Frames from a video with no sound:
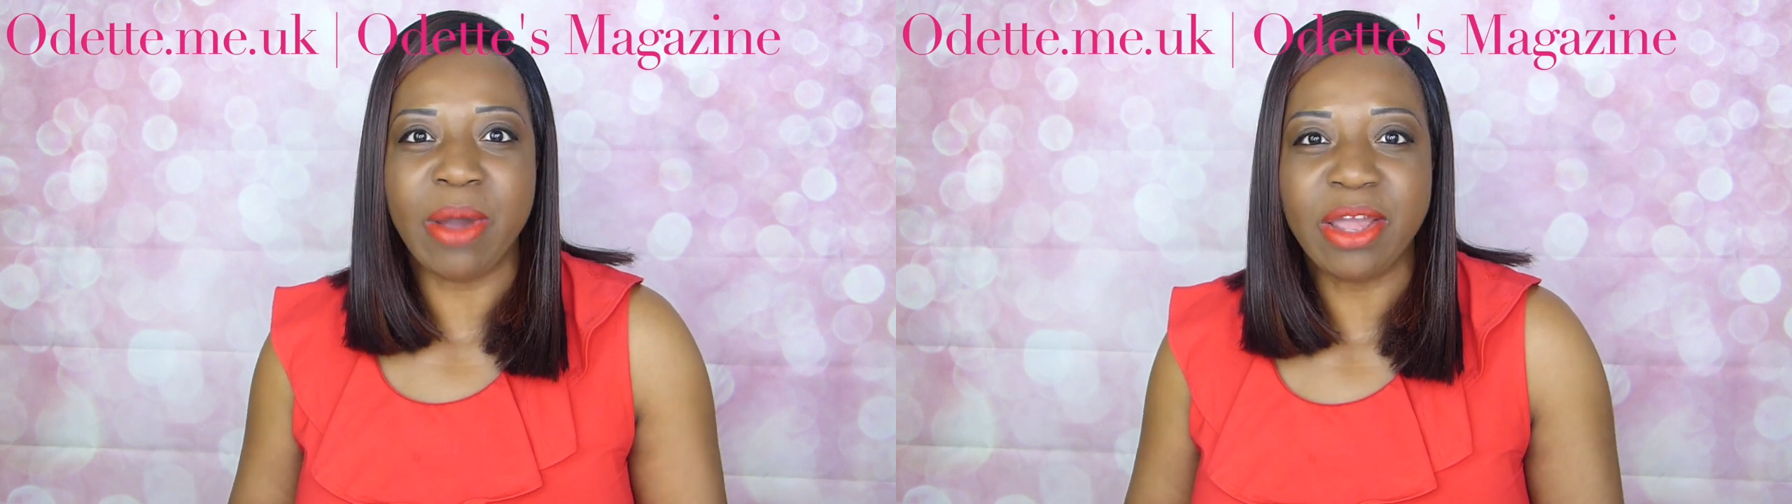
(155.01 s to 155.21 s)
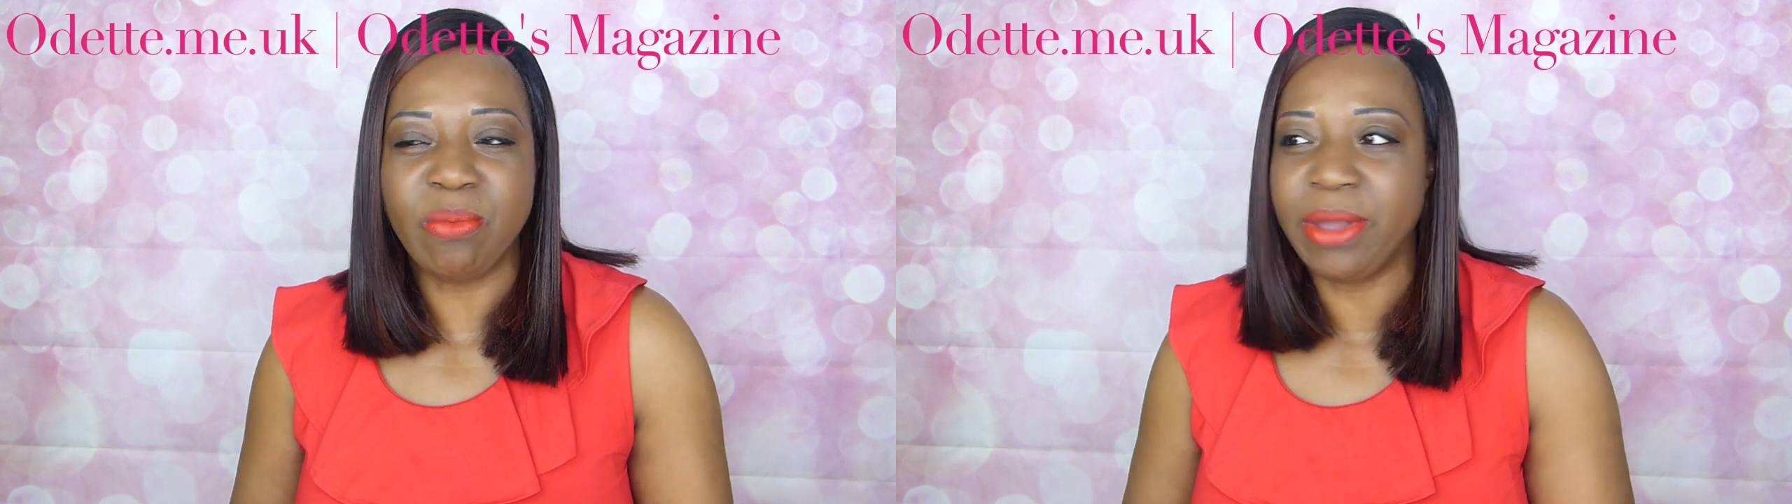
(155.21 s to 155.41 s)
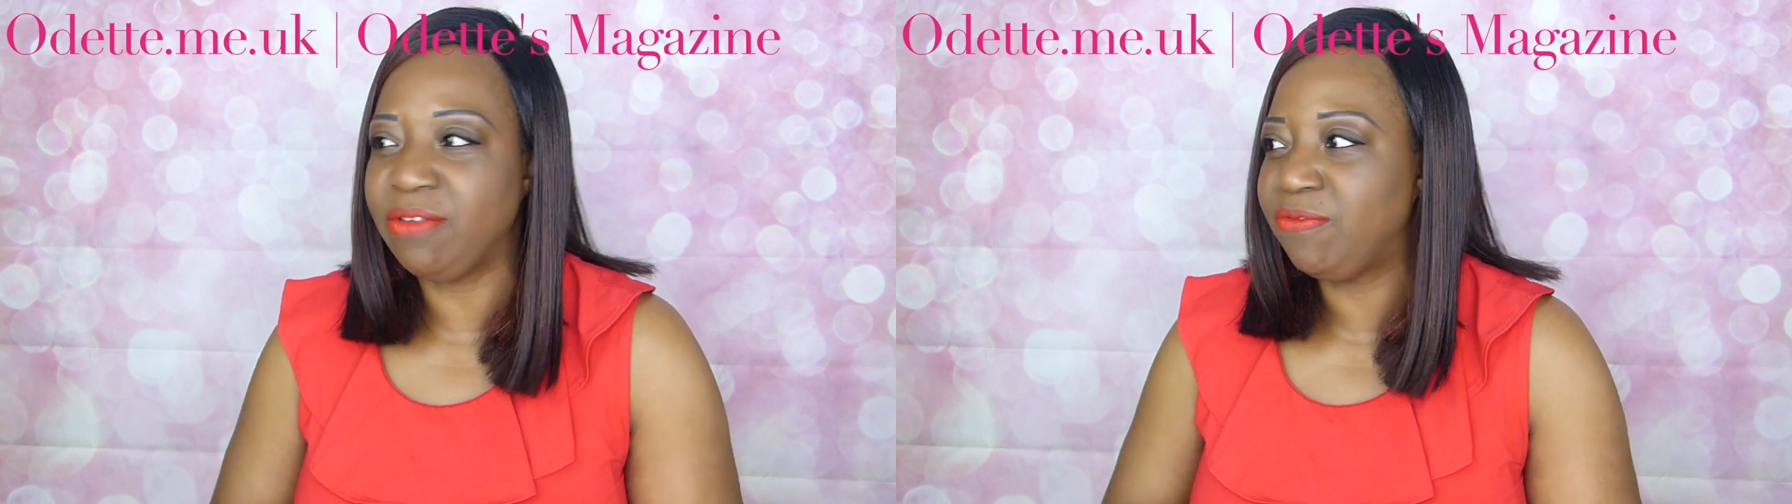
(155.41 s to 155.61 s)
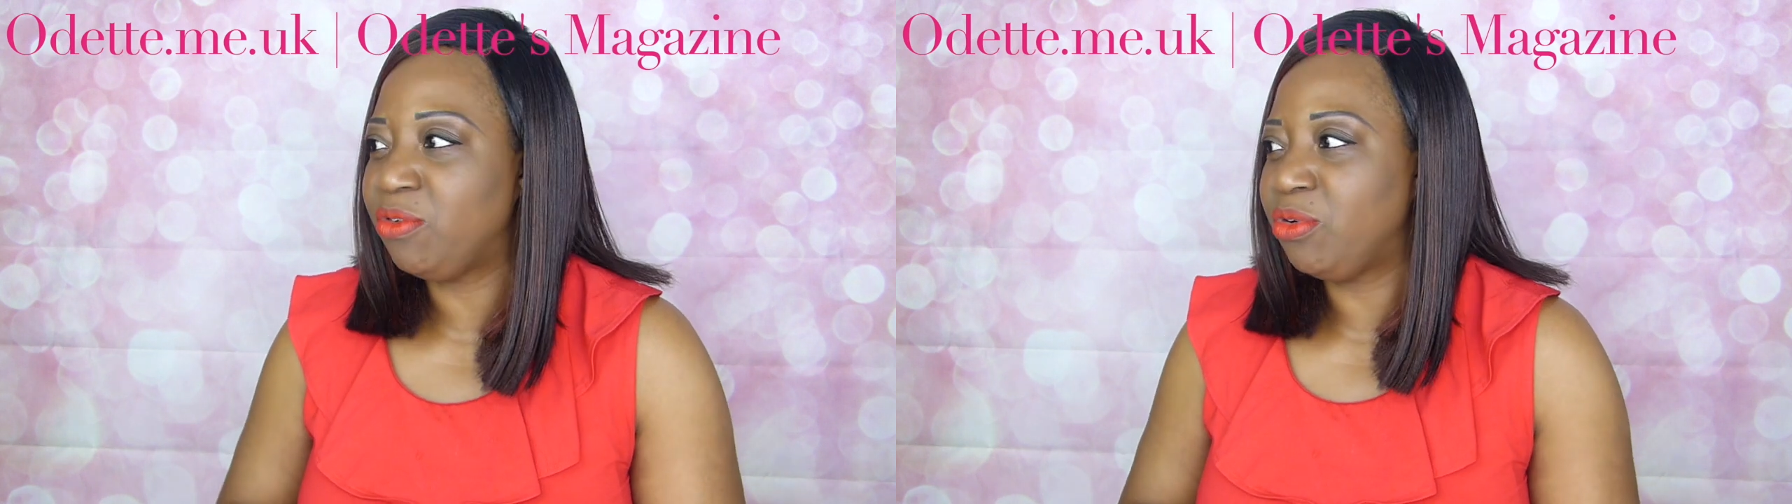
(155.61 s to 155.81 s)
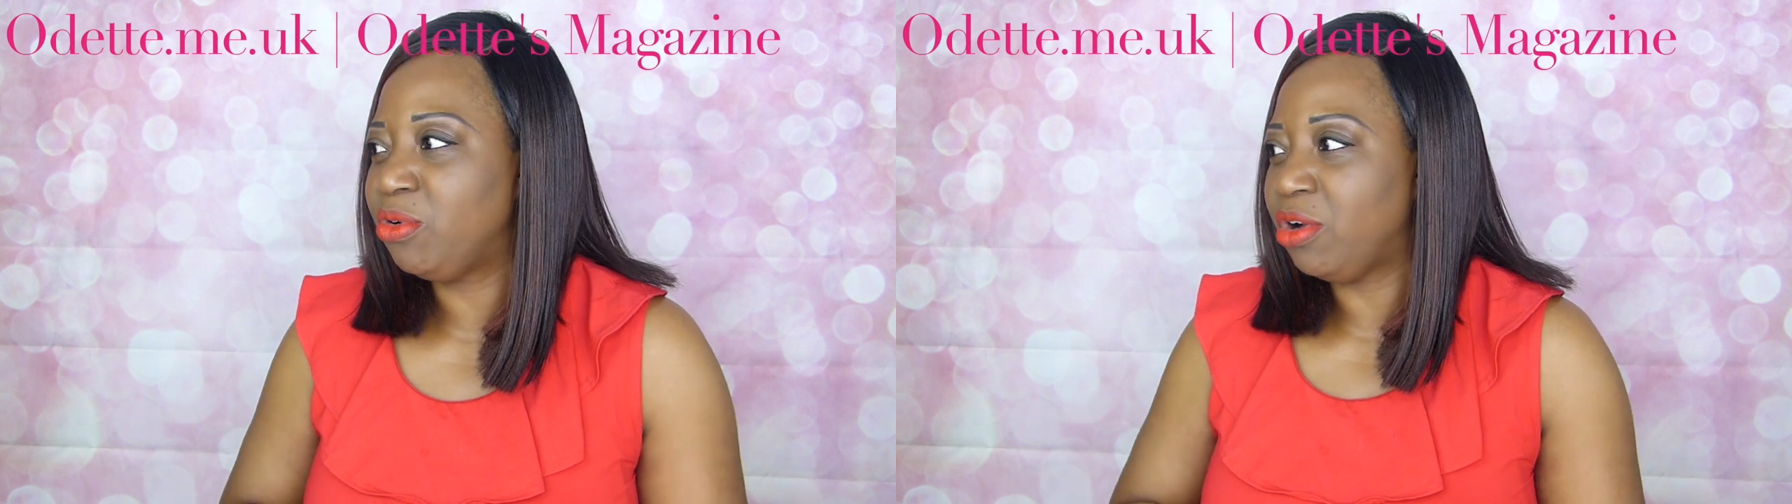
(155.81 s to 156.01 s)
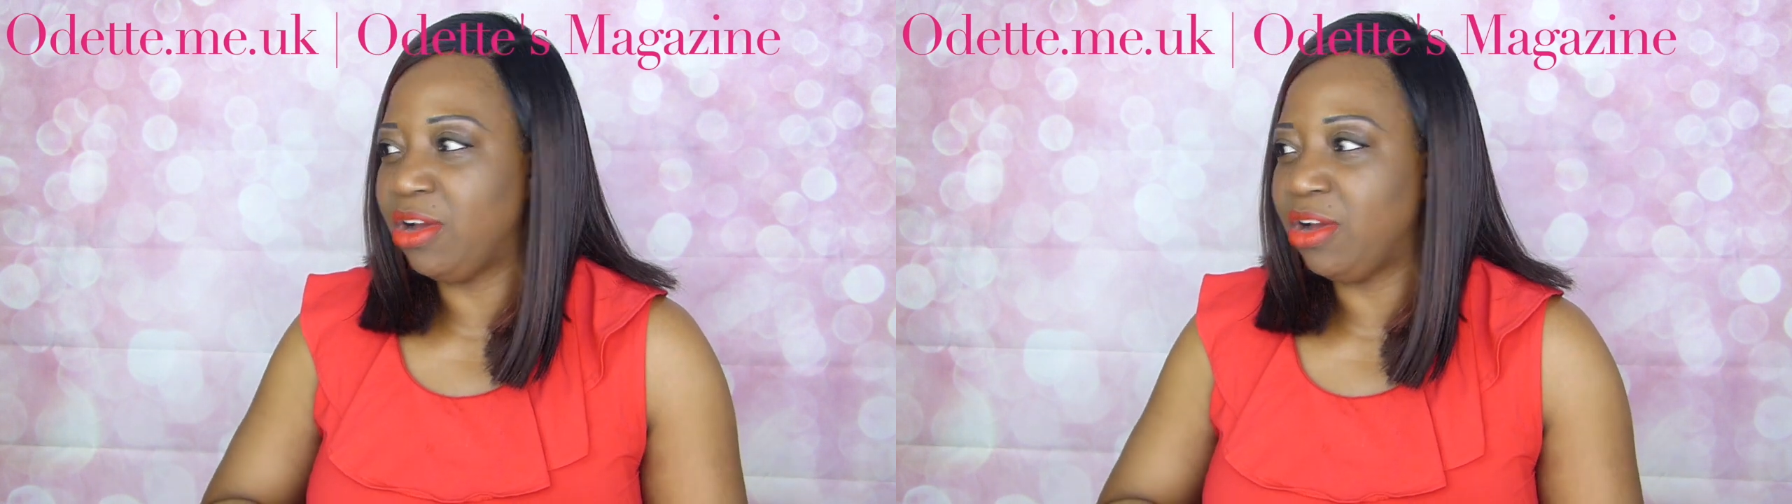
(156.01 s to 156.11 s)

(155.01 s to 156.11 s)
Why wait for